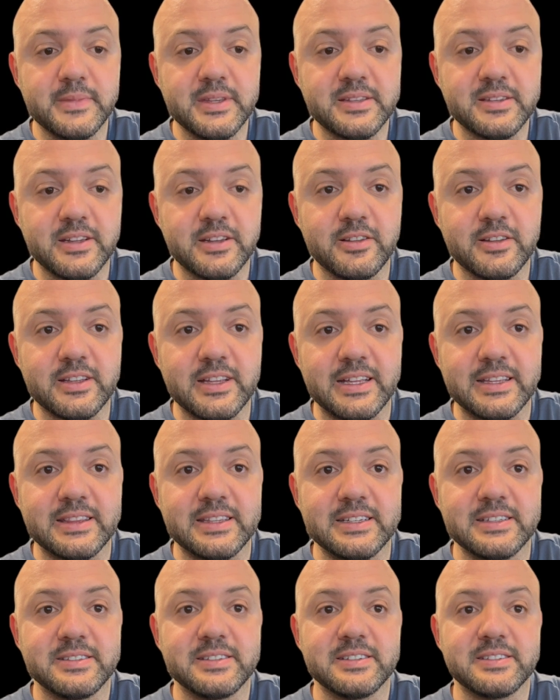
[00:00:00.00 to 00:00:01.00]
it's going to look
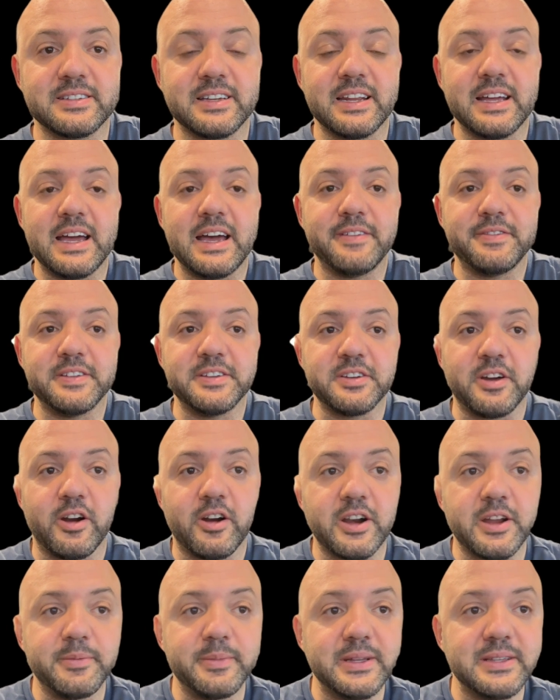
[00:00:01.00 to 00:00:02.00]
like this. It's going to have these
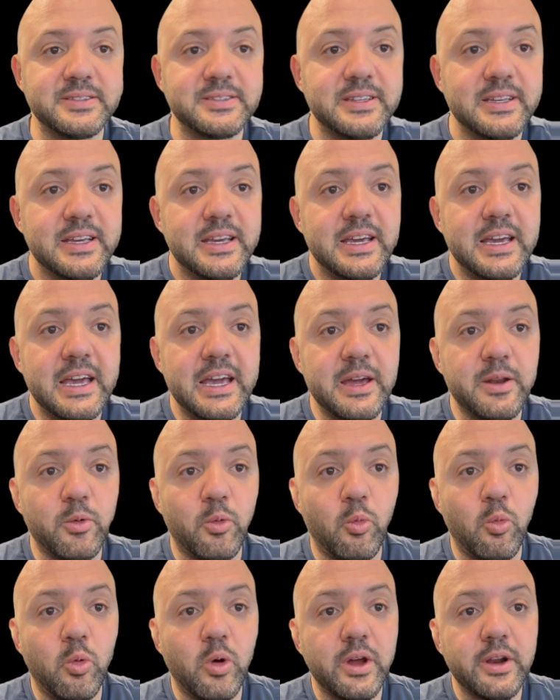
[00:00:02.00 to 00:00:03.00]
arguments,
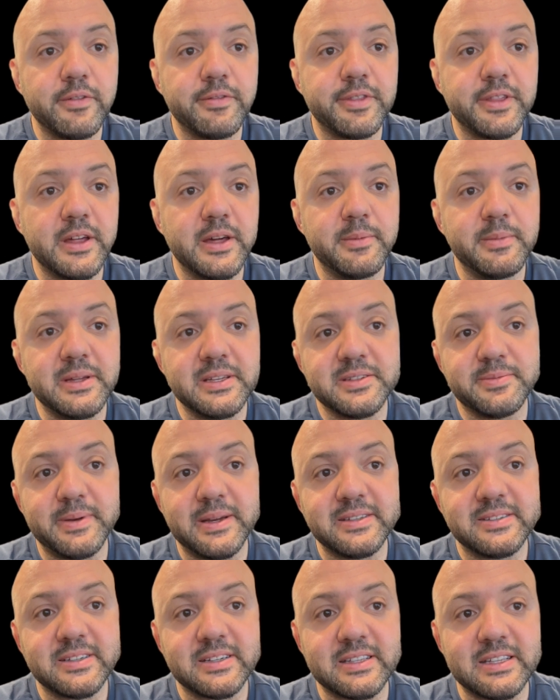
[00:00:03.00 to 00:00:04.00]
and one of them is
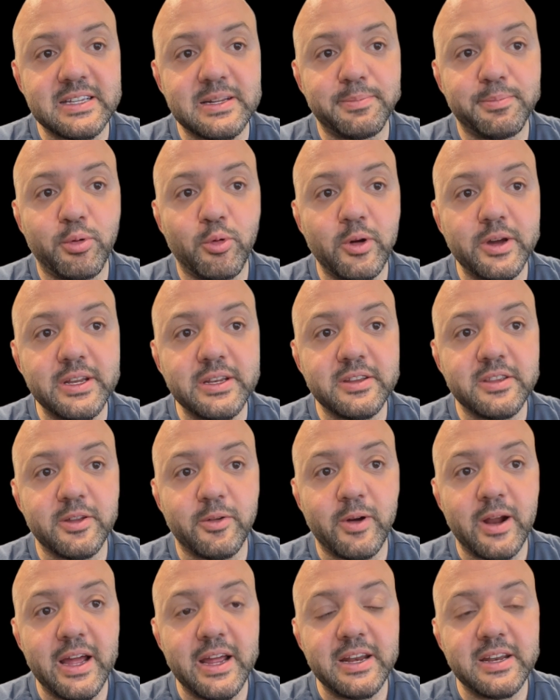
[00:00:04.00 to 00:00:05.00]
basically to point to
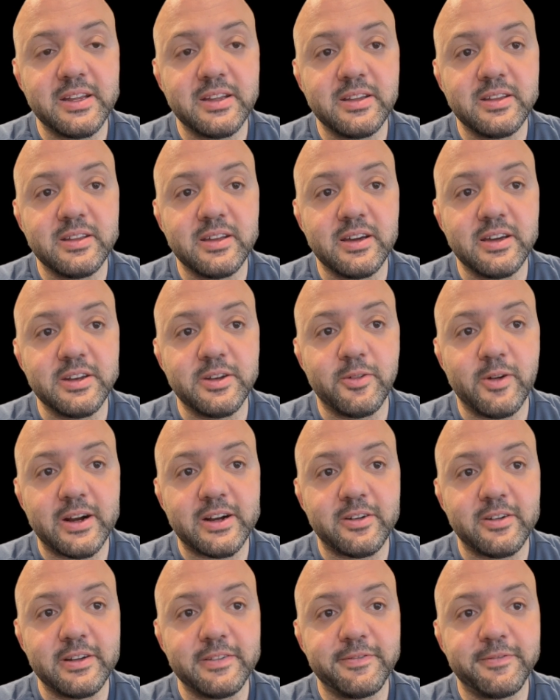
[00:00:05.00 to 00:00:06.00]
the right uh,
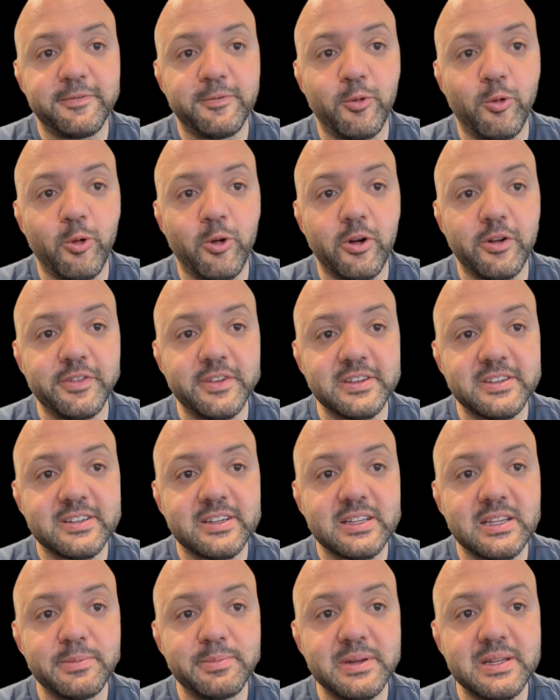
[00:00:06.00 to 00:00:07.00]
directory for this
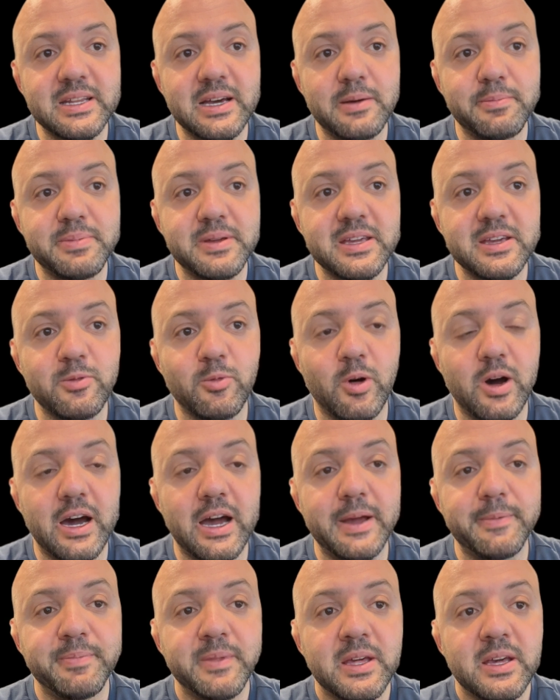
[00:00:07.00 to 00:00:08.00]
klippy.py,
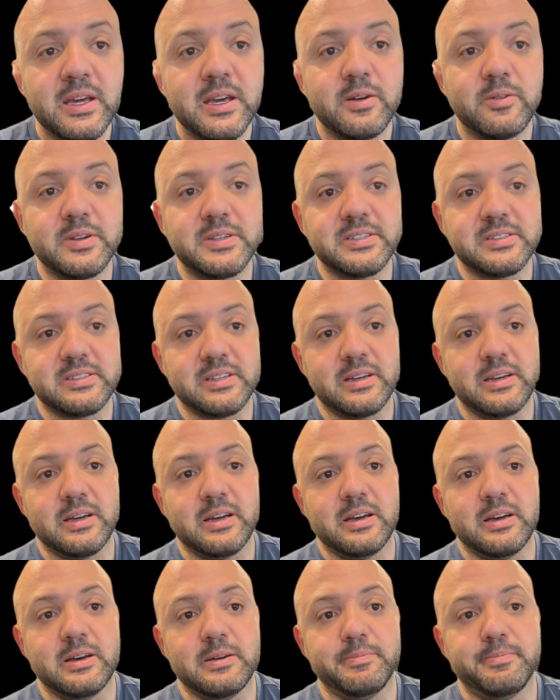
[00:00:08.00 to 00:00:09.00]
which is
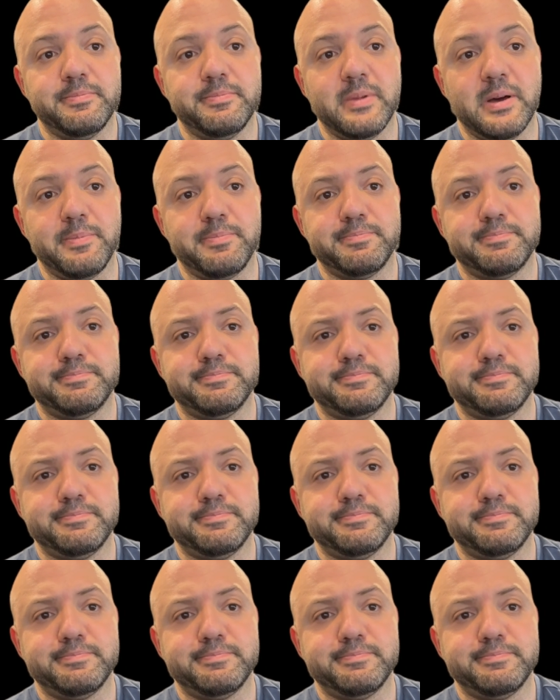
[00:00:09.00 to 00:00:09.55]
a, a, a